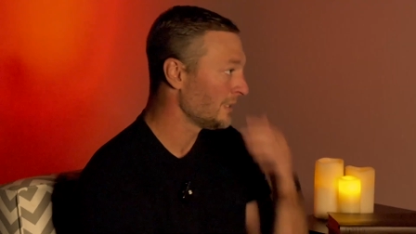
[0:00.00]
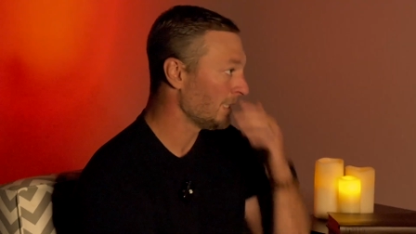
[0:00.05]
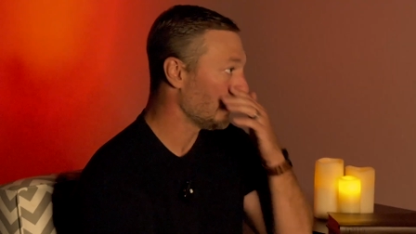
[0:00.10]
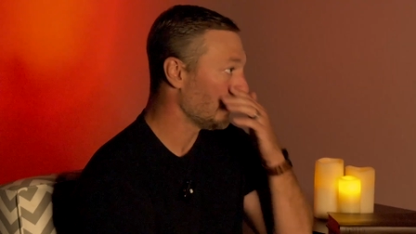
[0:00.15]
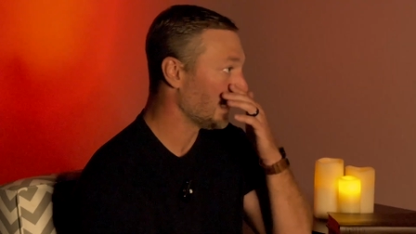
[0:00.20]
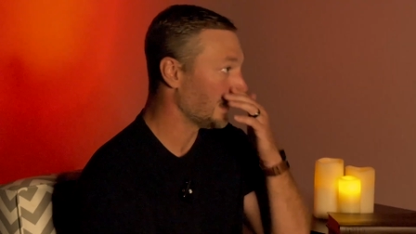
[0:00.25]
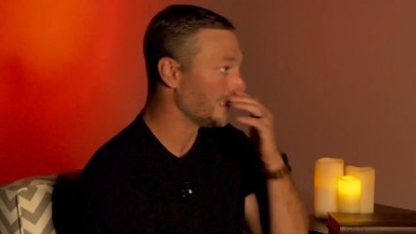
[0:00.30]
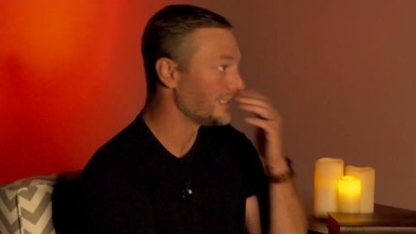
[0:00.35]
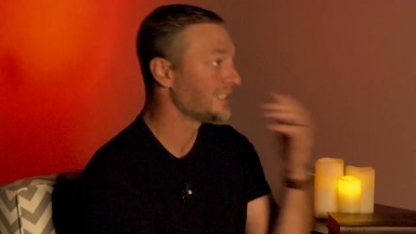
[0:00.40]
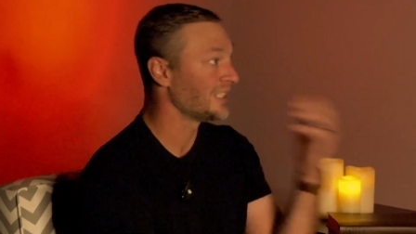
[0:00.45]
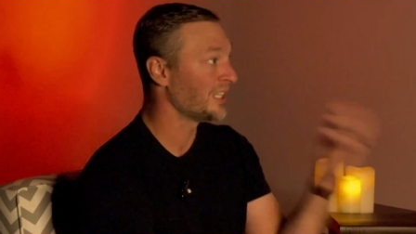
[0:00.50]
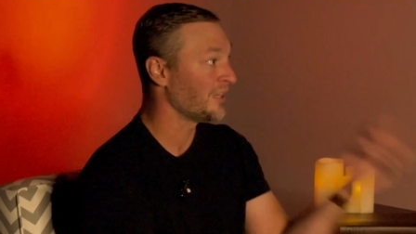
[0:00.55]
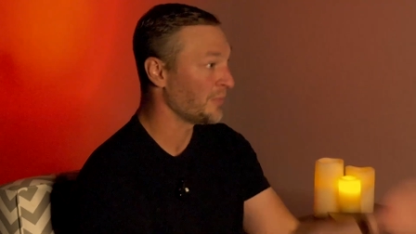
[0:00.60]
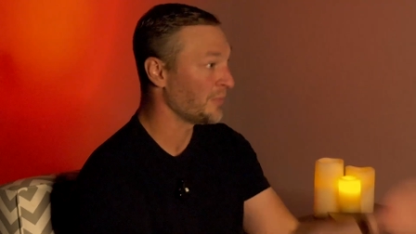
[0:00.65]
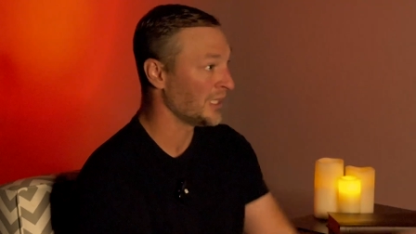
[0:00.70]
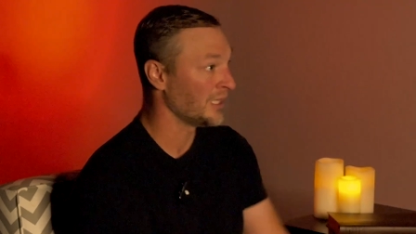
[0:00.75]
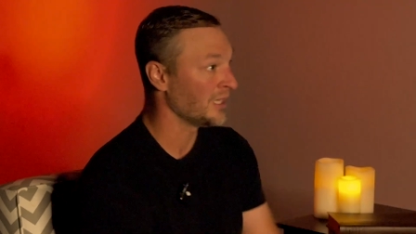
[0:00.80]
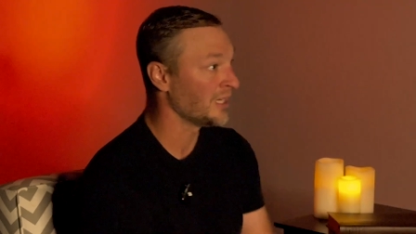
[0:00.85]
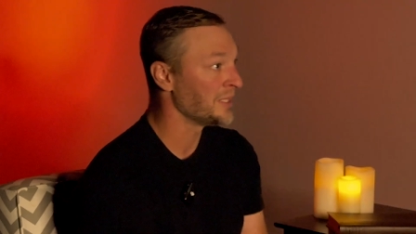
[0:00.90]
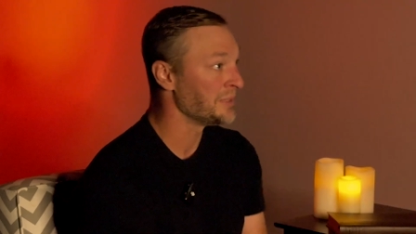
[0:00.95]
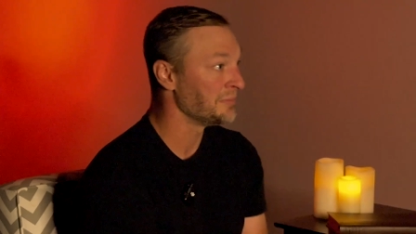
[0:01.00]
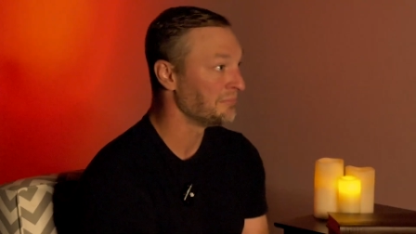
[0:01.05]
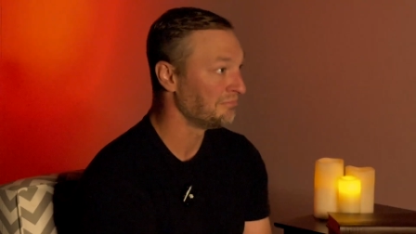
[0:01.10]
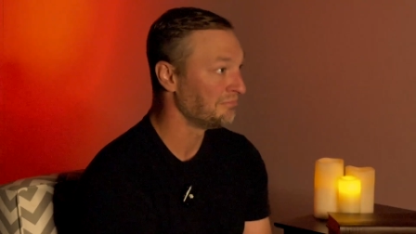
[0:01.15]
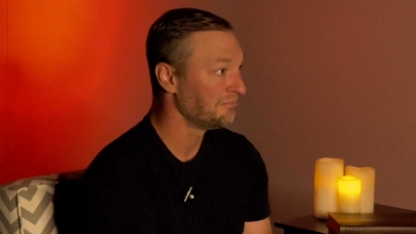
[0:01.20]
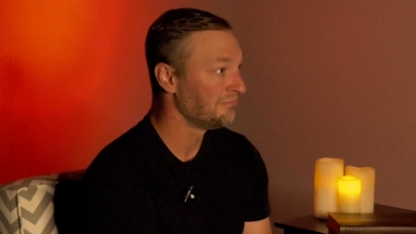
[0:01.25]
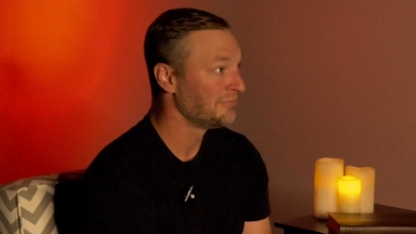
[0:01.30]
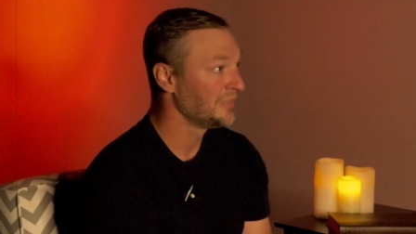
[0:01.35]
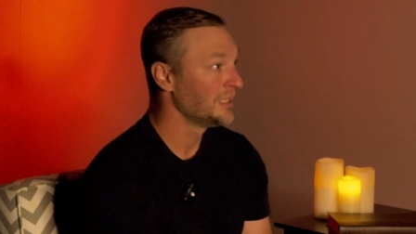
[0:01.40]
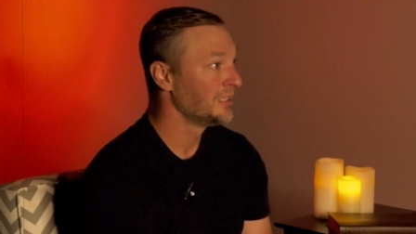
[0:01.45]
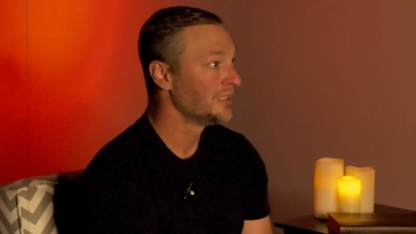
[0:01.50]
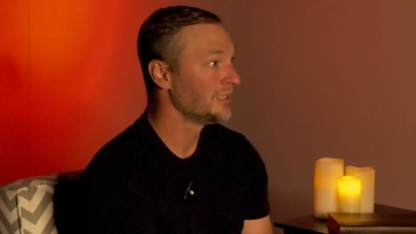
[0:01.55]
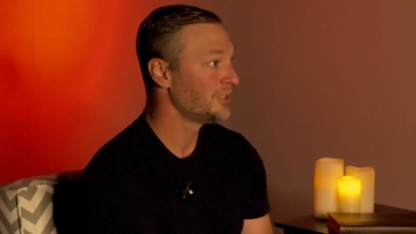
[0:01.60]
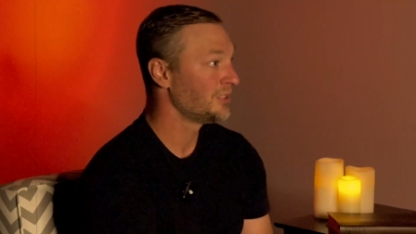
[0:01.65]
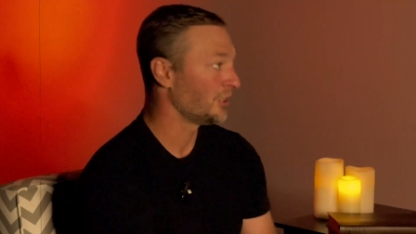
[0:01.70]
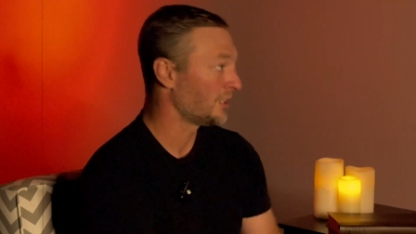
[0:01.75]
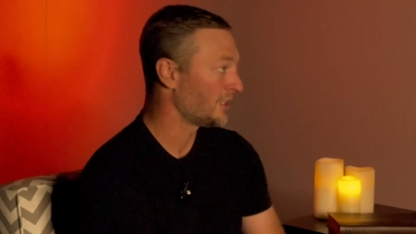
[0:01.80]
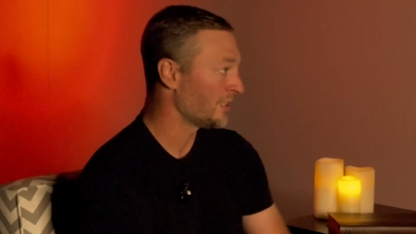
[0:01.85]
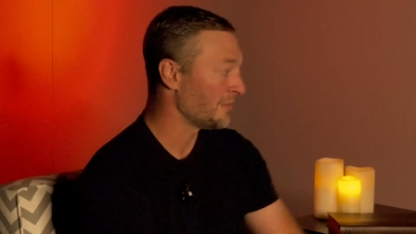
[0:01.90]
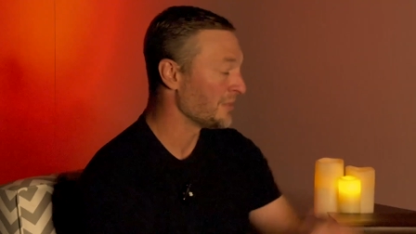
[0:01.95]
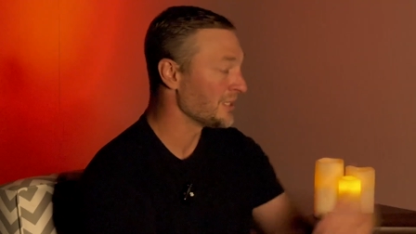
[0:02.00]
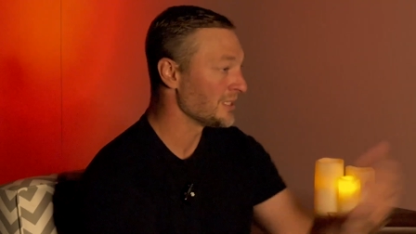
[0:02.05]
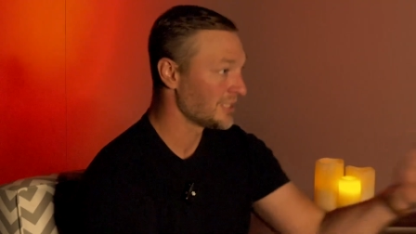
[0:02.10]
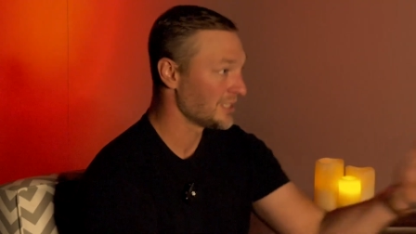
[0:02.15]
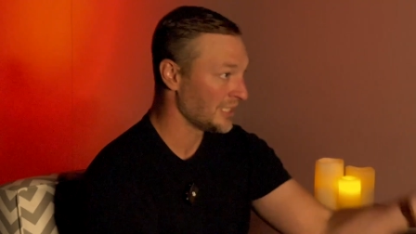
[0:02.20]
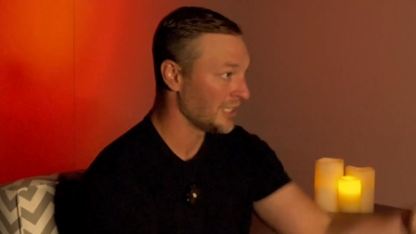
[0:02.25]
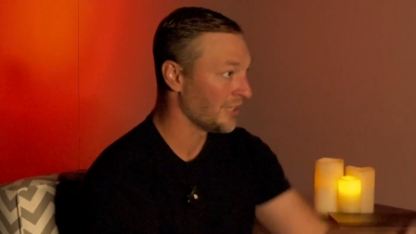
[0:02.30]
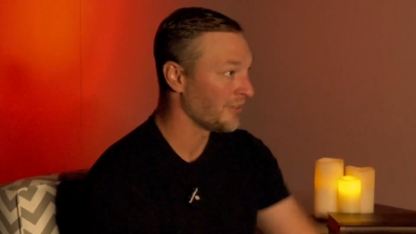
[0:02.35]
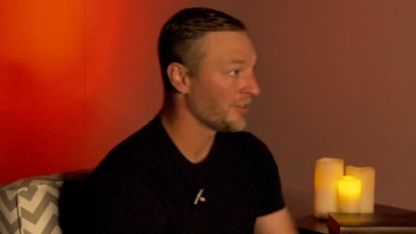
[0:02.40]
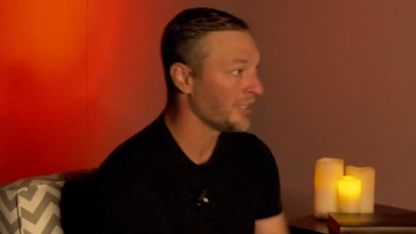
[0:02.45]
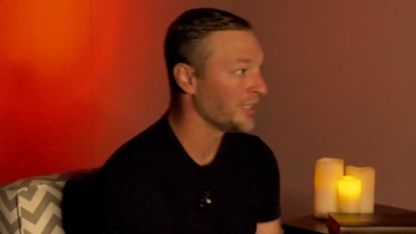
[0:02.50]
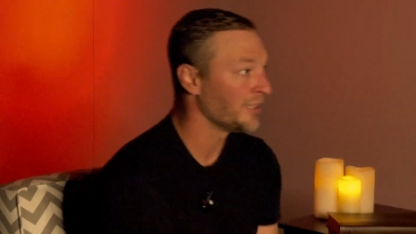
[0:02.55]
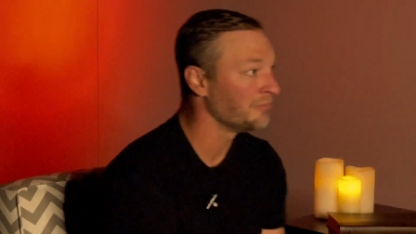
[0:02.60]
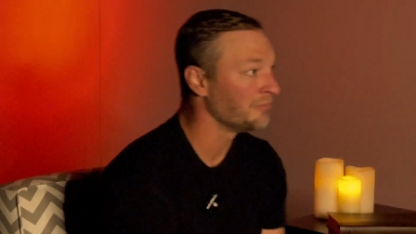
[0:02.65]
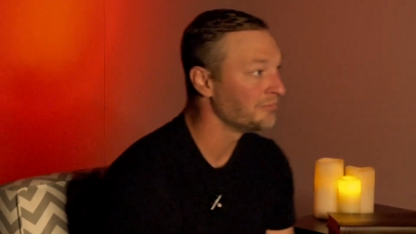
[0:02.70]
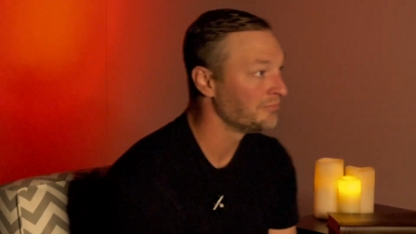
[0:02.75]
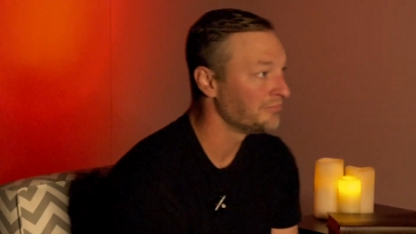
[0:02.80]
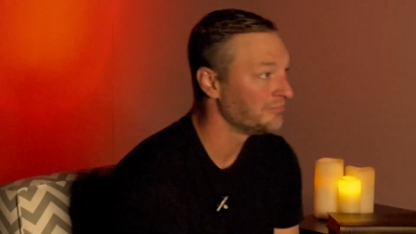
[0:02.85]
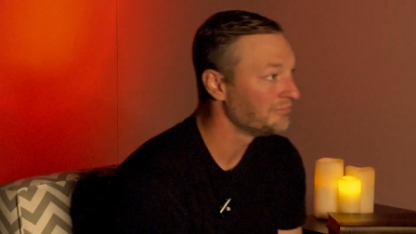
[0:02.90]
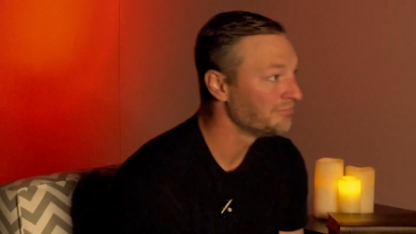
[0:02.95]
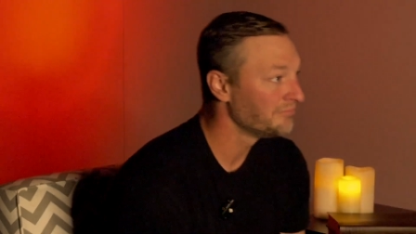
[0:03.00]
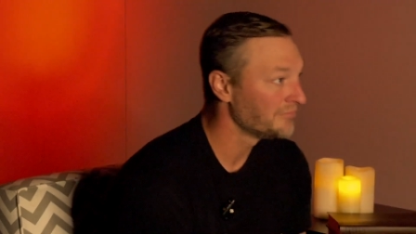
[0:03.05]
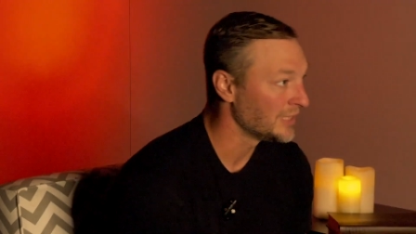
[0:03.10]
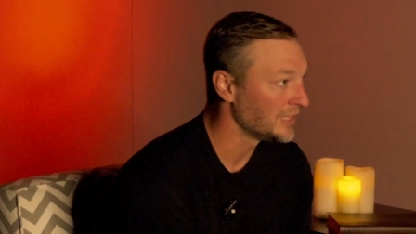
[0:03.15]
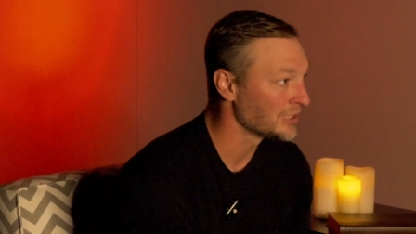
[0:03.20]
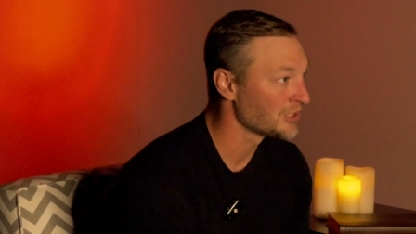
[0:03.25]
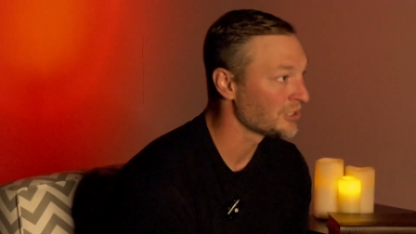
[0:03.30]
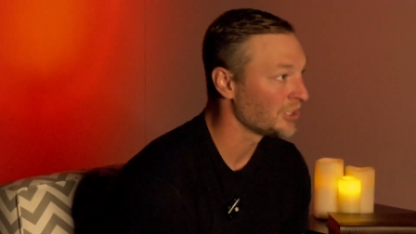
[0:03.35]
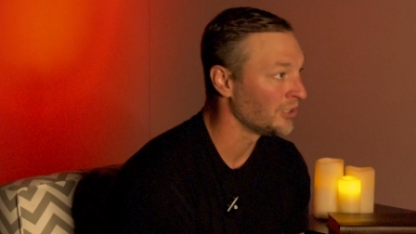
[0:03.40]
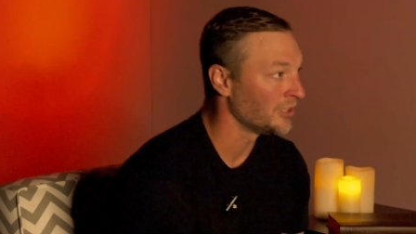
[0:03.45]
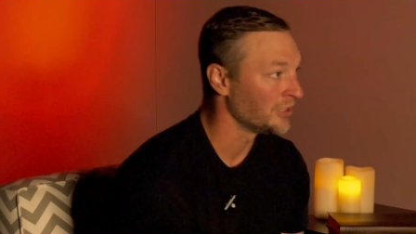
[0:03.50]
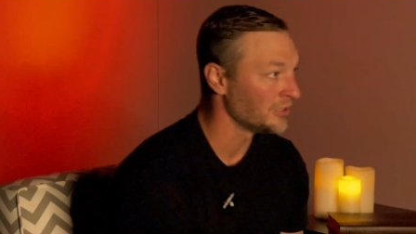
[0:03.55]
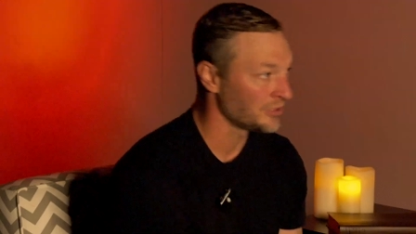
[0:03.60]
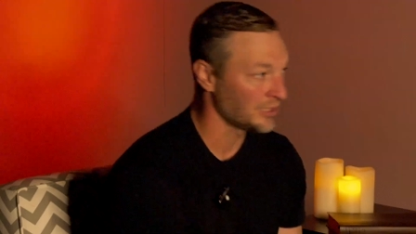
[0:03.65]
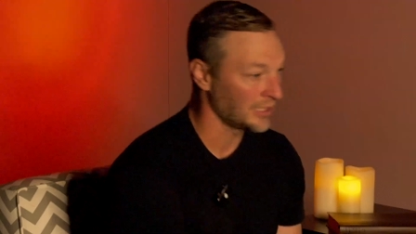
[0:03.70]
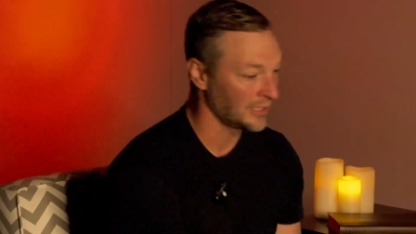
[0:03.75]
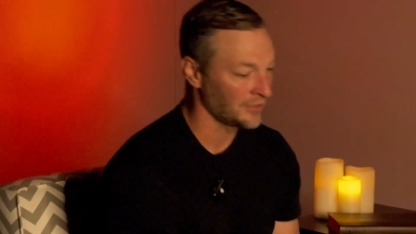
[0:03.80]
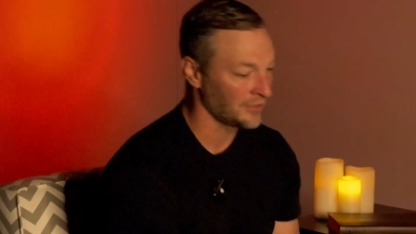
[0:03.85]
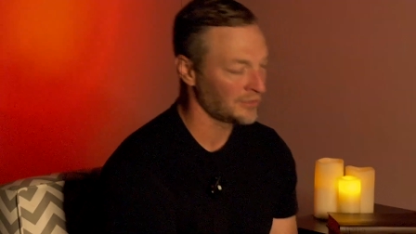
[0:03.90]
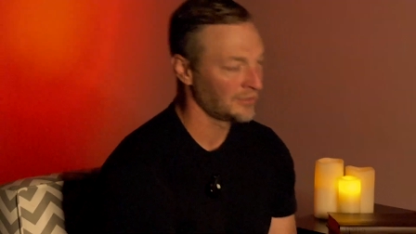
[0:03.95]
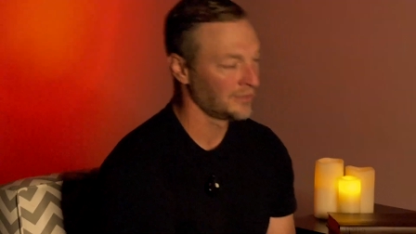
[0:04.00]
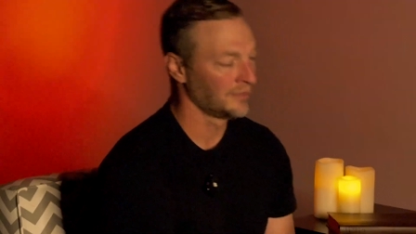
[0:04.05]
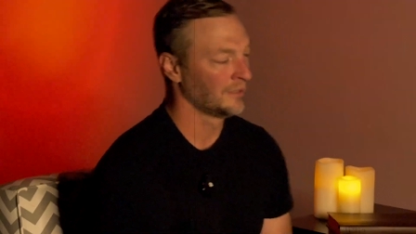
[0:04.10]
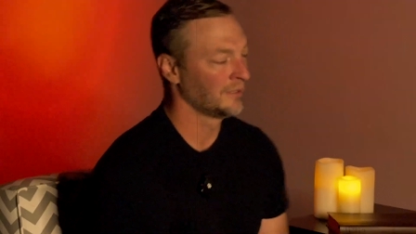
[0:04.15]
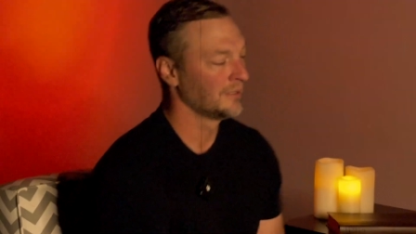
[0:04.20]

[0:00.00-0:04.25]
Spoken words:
had set me up to come and sell them the stolen trailer.